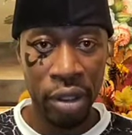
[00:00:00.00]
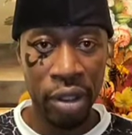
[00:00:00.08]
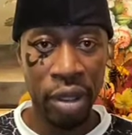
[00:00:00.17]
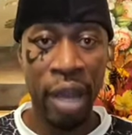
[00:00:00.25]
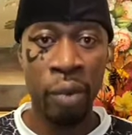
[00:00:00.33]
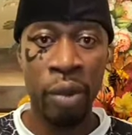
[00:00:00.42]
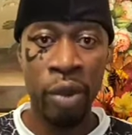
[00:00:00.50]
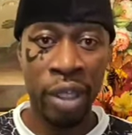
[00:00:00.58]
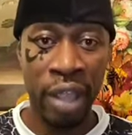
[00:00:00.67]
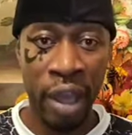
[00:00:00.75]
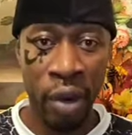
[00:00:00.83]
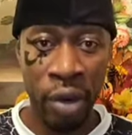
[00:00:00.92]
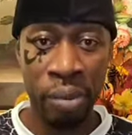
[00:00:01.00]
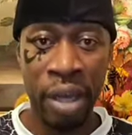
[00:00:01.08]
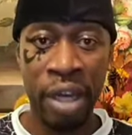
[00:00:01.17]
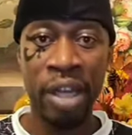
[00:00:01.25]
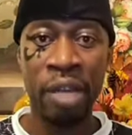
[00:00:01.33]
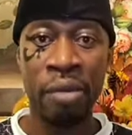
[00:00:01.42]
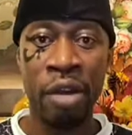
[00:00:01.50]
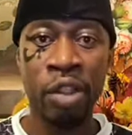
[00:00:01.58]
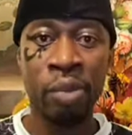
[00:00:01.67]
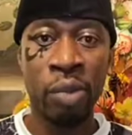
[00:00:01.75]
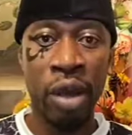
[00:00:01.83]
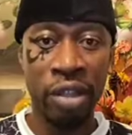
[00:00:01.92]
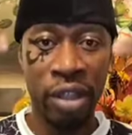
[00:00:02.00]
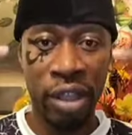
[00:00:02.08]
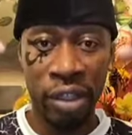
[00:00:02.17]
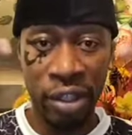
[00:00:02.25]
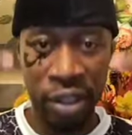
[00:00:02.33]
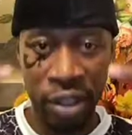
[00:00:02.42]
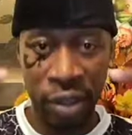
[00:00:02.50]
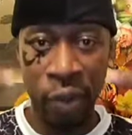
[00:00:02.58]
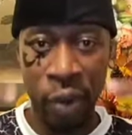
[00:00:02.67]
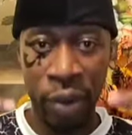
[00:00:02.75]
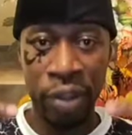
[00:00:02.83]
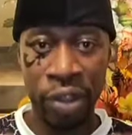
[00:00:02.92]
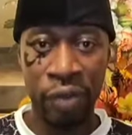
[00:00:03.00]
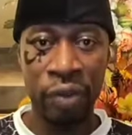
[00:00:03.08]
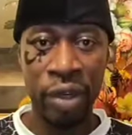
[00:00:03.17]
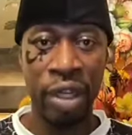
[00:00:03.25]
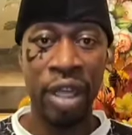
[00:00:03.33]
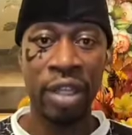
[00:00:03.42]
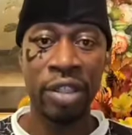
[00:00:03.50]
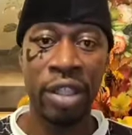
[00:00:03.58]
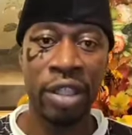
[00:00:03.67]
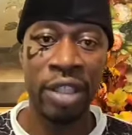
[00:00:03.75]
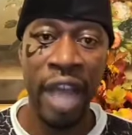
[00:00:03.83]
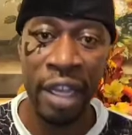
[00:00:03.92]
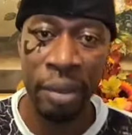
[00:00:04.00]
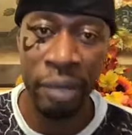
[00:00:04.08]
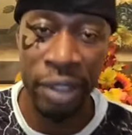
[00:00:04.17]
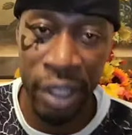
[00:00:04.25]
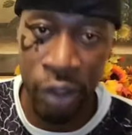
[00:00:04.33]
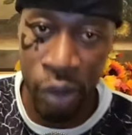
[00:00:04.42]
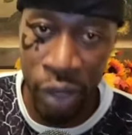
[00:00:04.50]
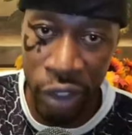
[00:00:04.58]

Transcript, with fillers: and when you get that automated email response, it consists of all the different links and the documents that you need,